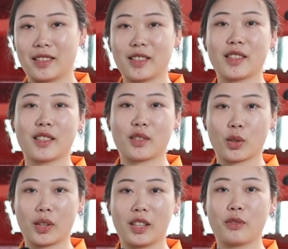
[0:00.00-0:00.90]
This is
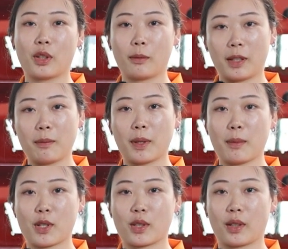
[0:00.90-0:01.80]
Joey from
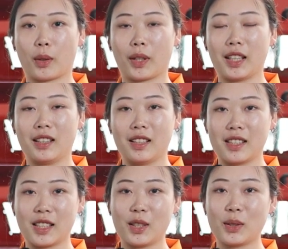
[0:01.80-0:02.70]
Linbay-Multiple.
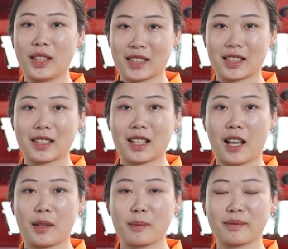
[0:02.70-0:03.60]
See you next time.